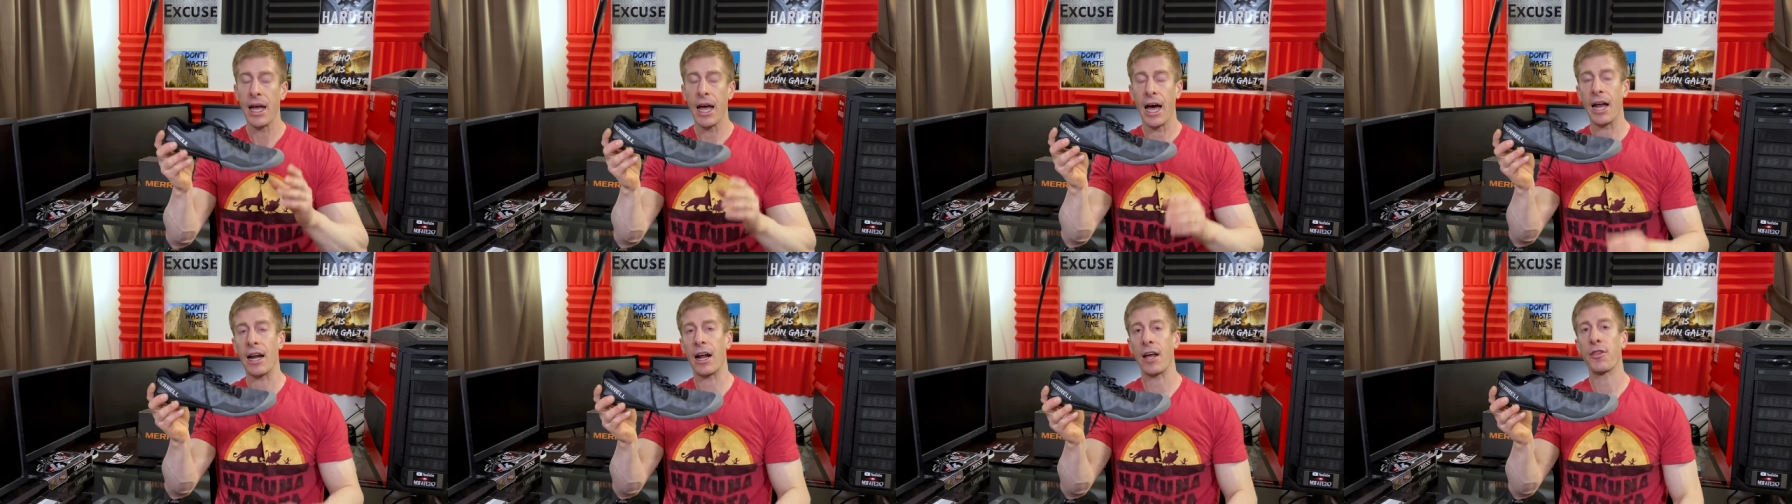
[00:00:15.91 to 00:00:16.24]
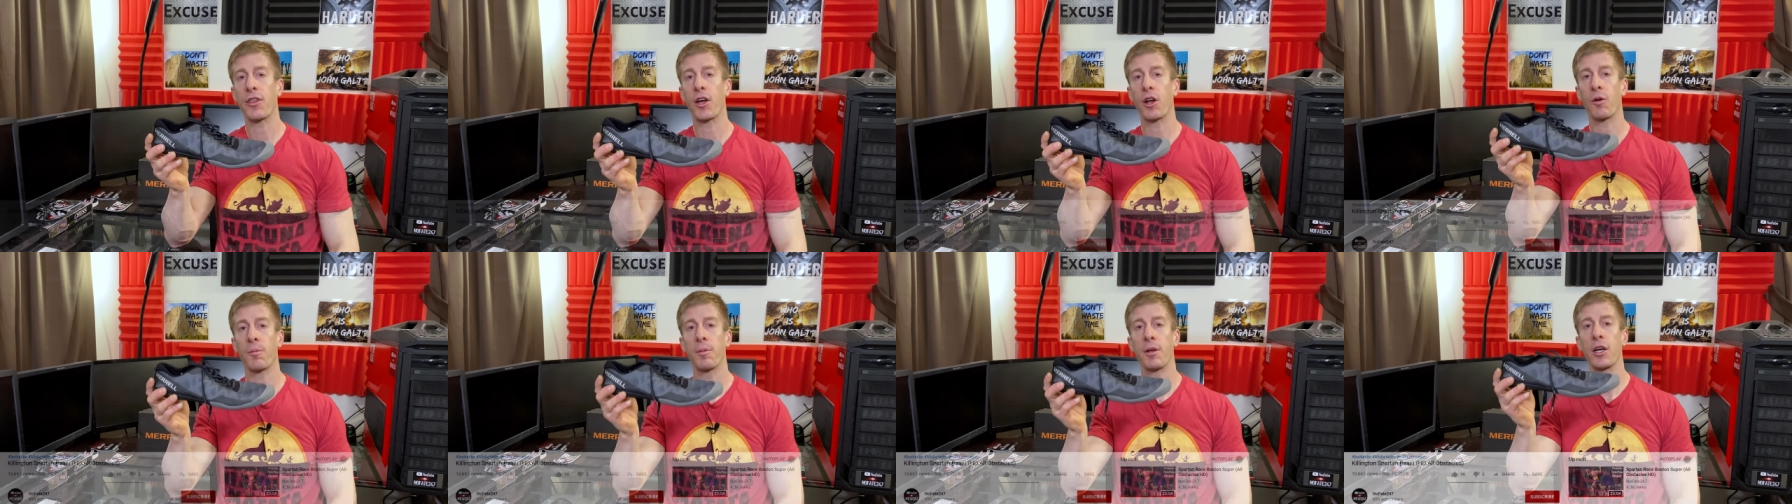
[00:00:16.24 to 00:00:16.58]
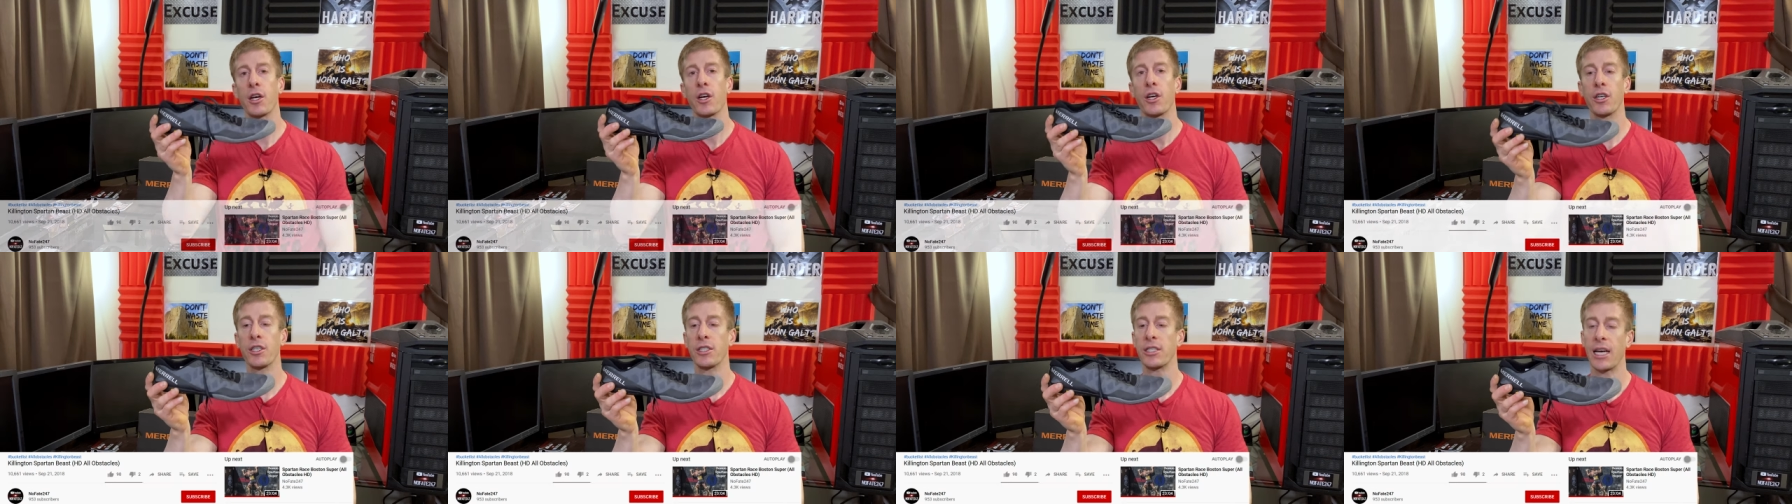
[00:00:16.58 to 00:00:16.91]
and I thought it would be a
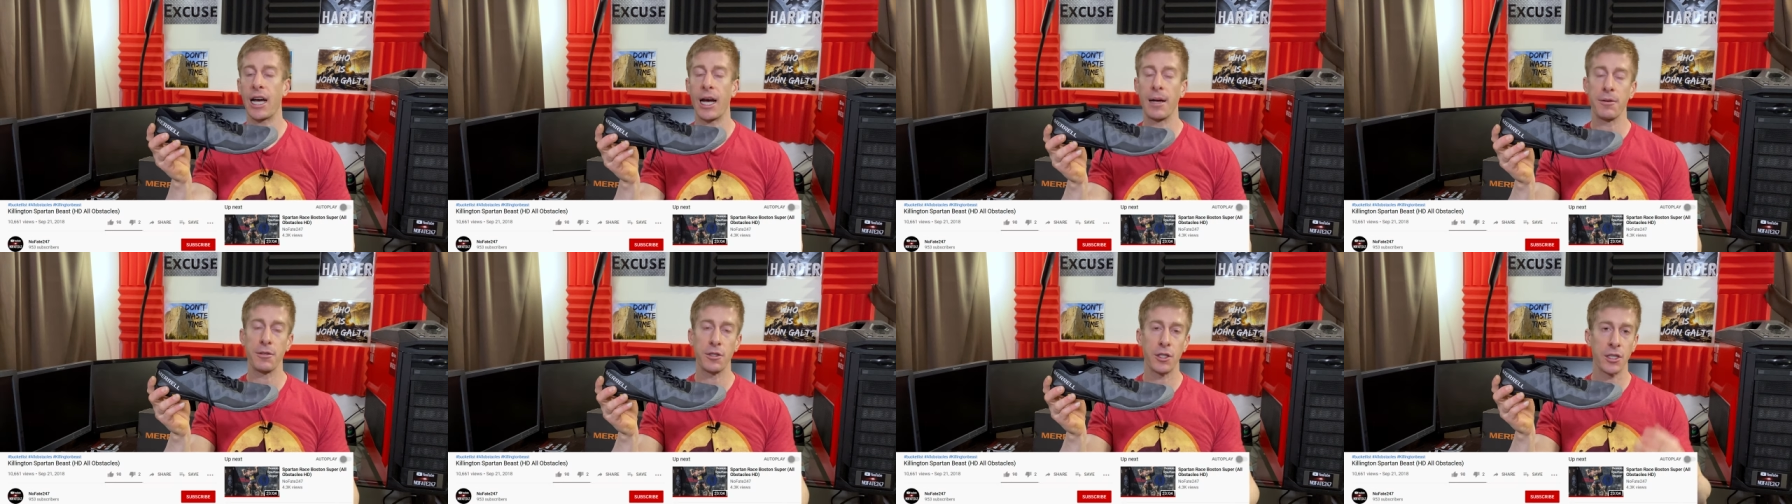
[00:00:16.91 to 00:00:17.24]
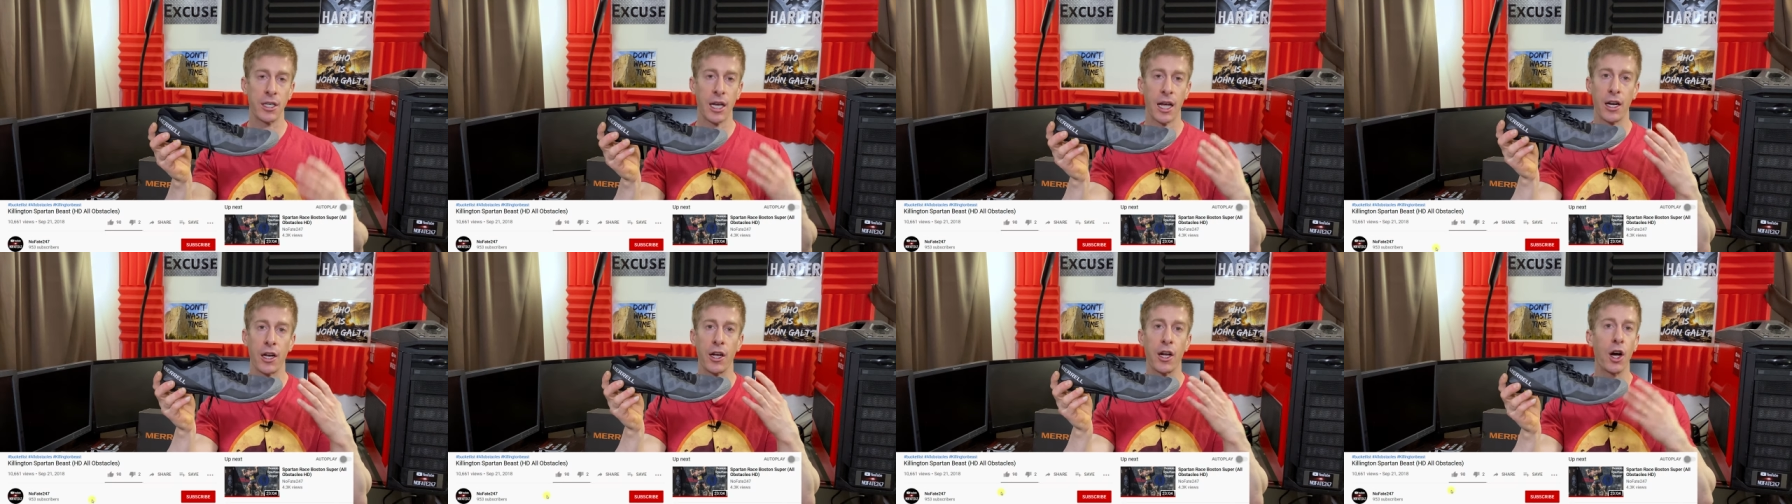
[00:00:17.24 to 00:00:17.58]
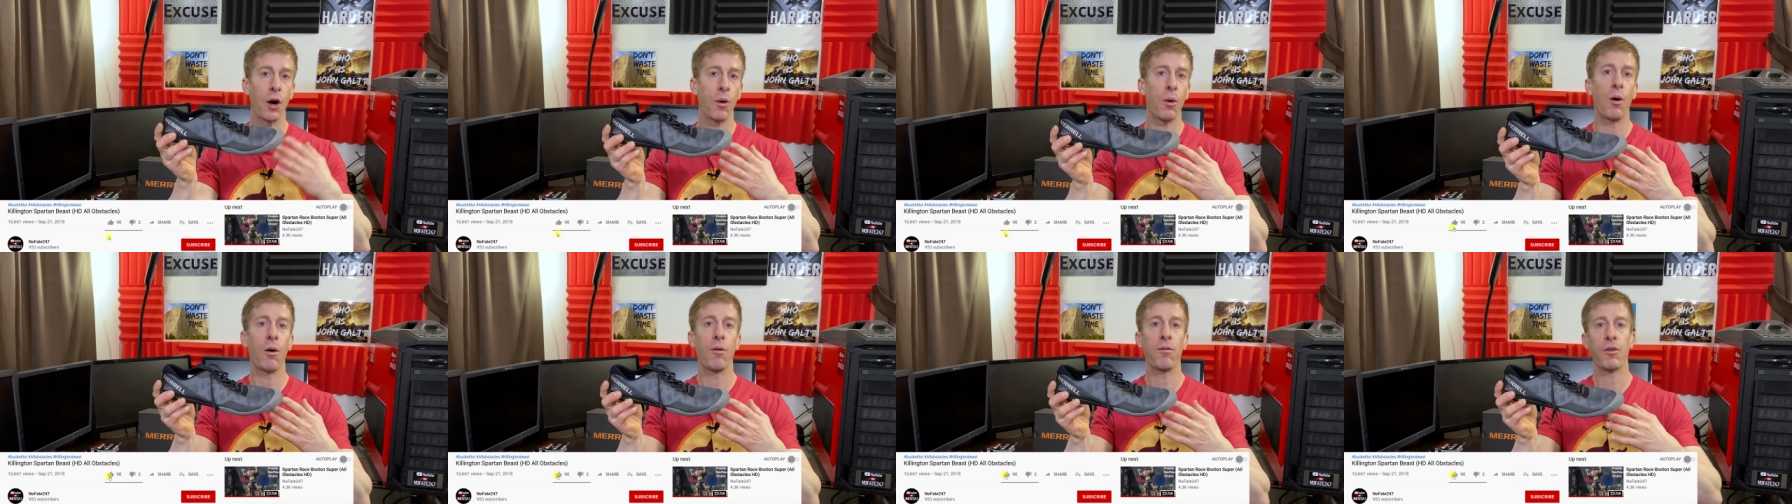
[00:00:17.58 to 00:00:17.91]
good time to just kind of
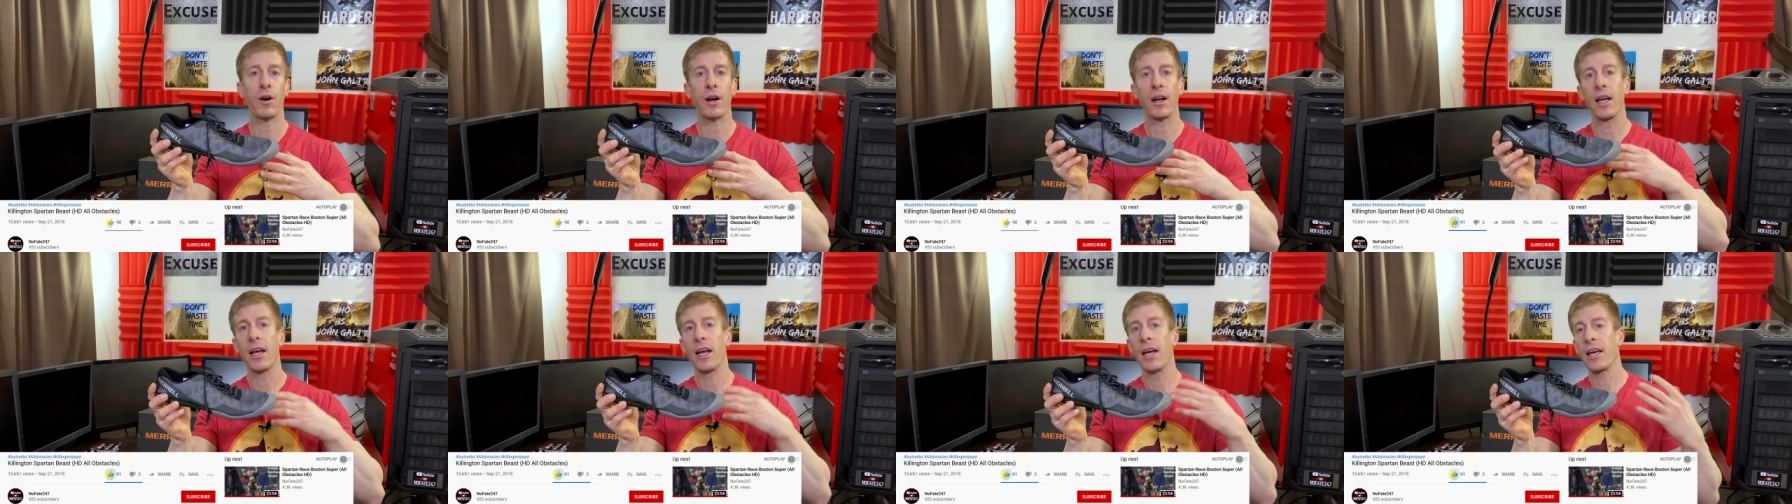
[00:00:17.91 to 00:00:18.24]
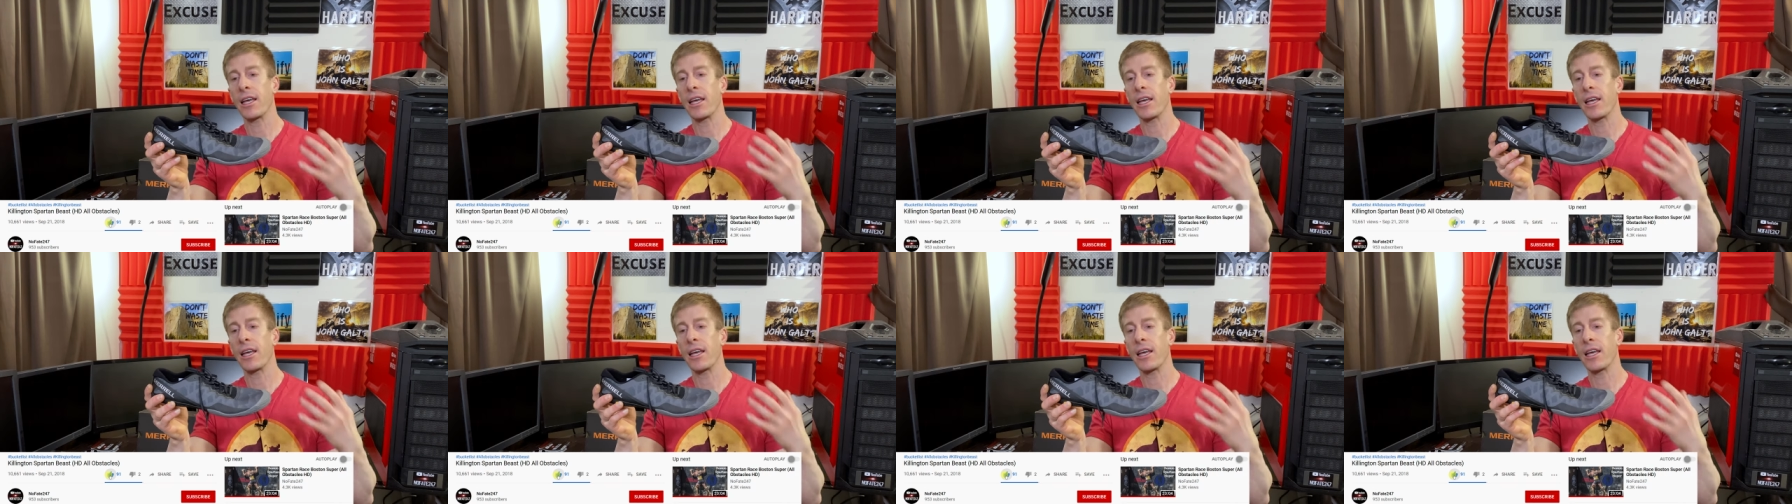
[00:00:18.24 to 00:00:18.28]
go over it,